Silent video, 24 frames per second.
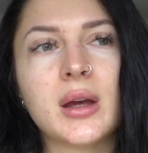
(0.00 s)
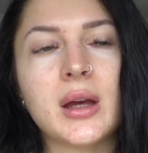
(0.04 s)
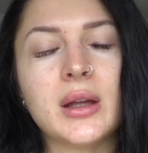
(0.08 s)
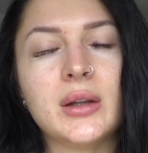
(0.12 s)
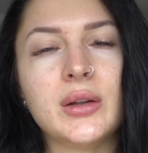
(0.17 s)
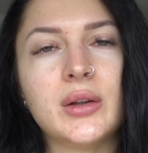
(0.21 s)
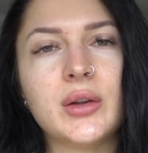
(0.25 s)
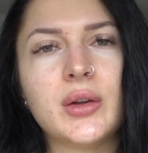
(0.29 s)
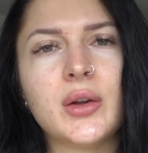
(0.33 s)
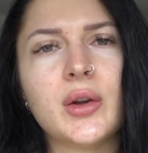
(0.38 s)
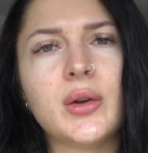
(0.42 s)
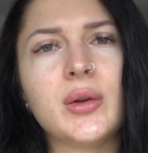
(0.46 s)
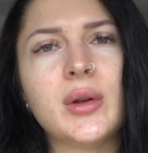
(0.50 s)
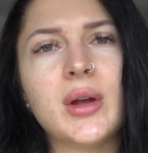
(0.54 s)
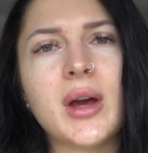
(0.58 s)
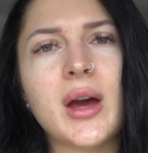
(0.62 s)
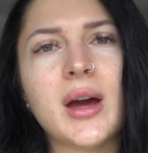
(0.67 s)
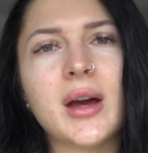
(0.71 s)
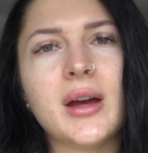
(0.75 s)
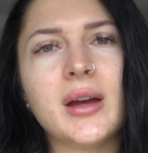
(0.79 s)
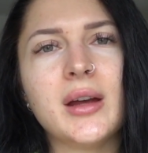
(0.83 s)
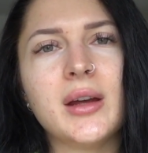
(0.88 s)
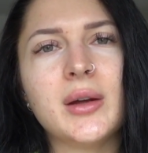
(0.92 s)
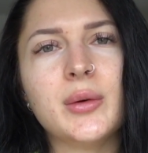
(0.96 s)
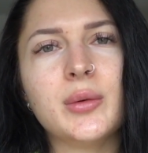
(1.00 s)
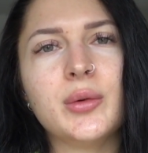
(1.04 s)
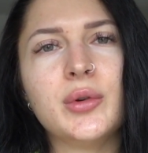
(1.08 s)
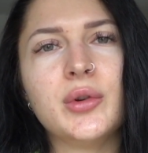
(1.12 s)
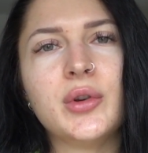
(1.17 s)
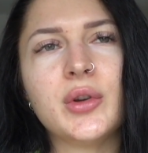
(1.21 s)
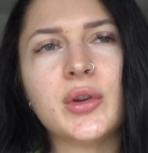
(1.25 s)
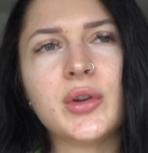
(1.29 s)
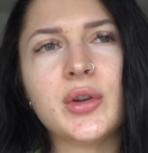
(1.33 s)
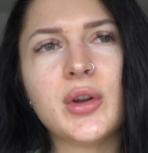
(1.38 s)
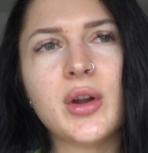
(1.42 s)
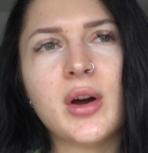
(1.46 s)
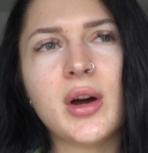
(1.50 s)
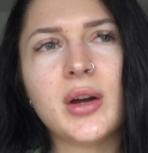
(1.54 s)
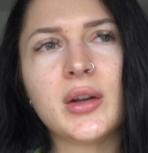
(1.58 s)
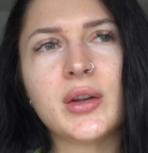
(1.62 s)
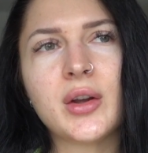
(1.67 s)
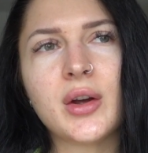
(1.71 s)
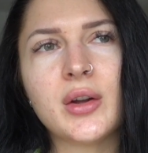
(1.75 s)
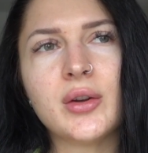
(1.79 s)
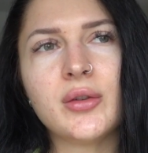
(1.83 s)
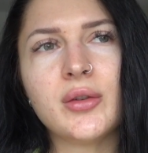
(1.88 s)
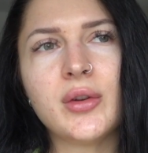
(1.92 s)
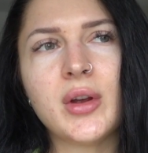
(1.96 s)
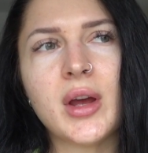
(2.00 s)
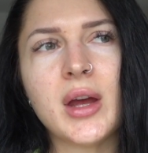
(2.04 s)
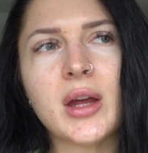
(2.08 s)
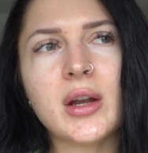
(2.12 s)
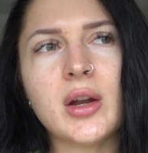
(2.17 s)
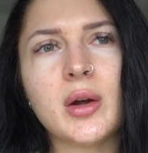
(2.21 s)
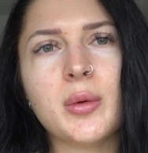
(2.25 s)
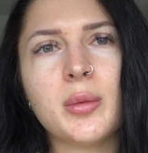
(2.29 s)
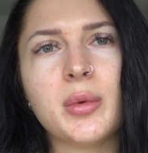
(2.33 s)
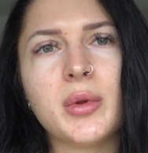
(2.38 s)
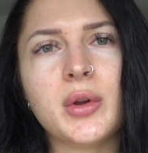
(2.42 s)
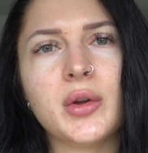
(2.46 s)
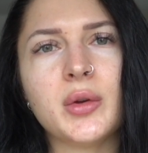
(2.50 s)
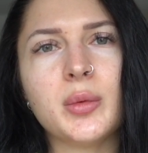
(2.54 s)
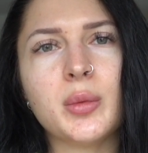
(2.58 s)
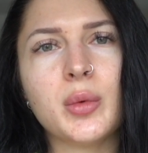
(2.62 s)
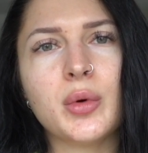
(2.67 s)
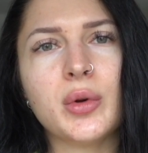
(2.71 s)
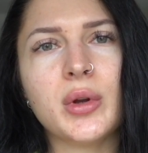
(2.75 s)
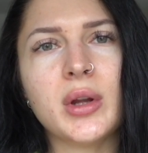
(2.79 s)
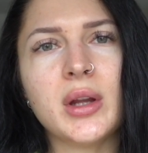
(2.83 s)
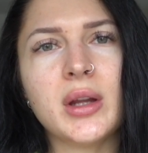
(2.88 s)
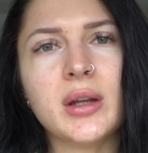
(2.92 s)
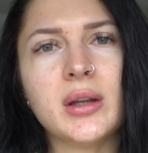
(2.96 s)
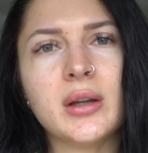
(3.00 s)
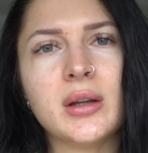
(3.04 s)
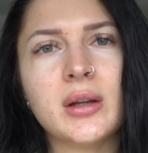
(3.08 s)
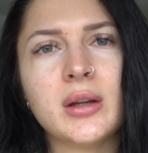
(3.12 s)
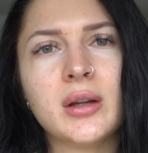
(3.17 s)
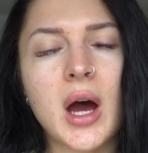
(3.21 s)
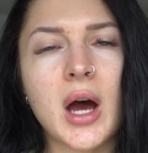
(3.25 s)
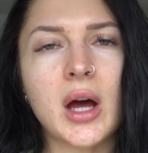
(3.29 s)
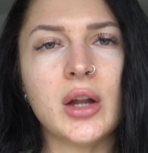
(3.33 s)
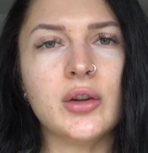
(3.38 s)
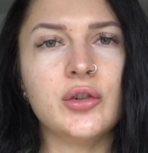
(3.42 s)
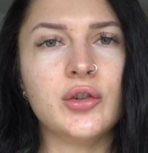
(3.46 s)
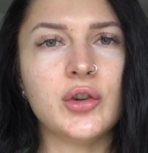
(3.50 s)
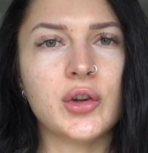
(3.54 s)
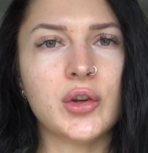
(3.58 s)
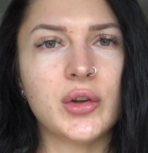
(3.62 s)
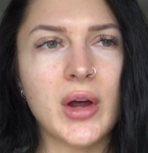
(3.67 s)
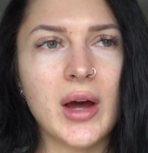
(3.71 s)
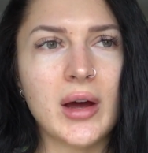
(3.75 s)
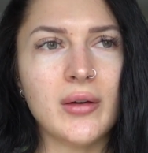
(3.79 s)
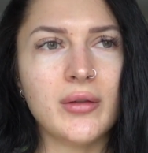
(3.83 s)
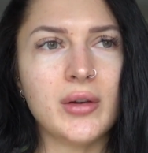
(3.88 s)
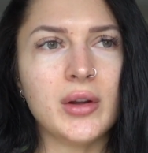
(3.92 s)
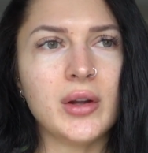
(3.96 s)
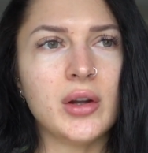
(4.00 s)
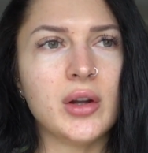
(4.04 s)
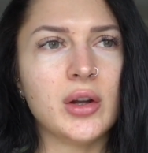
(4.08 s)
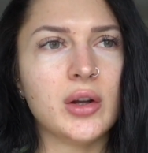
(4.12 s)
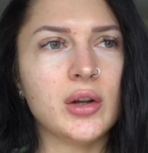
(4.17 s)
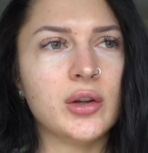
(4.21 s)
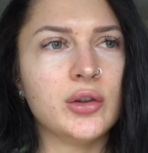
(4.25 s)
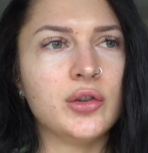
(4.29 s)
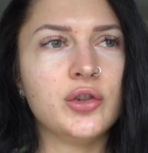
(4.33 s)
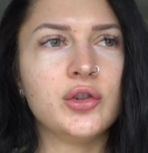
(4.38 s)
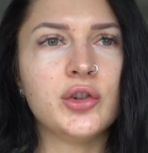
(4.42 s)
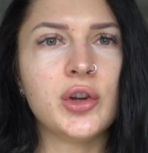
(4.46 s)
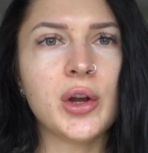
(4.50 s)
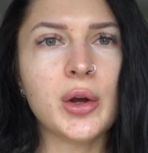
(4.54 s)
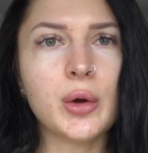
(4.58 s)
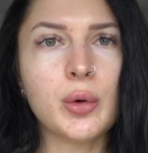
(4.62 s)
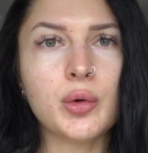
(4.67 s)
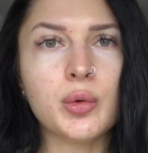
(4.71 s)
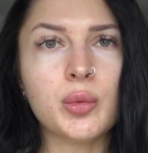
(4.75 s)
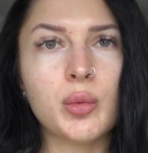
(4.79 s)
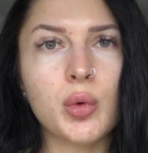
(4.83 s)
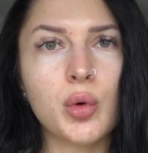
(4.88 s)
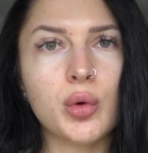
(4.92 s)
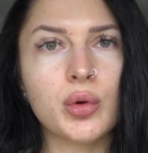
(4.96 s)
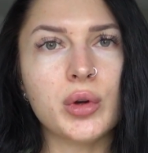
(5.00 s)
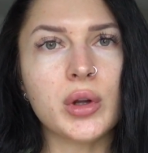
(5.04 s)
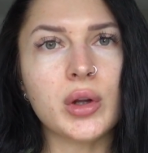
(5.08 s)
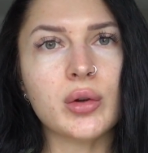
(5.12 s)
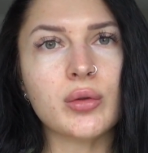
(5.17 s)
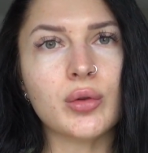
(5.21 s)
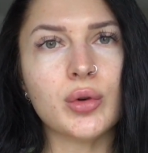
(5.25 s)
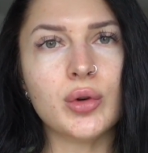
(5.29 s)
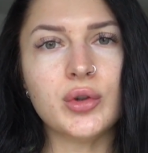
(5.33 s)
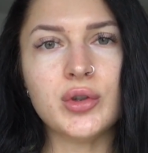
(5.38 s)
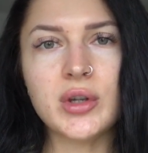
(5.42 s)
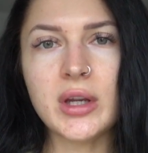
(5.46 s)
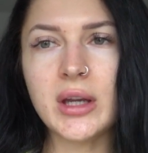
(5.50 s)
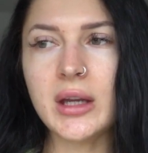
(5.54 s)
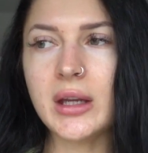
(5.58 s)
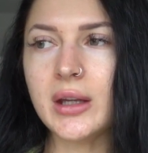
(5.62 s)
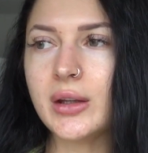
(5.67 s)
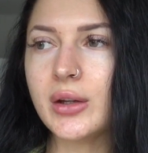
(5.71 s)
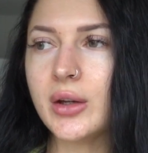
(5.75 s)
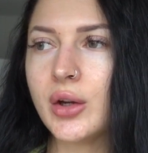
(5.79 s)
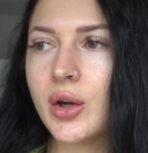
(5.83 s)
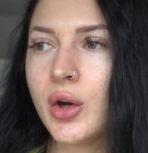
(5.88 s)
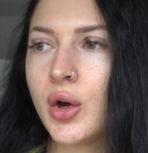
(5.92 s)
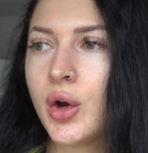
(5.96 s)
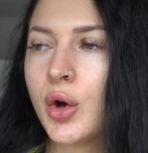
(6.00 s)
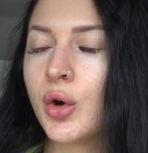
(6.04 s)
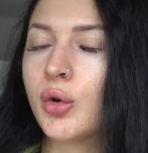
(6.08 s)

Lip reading: And so yeah, it was just nice kind of getting up this morning and just having a chilled morning routine,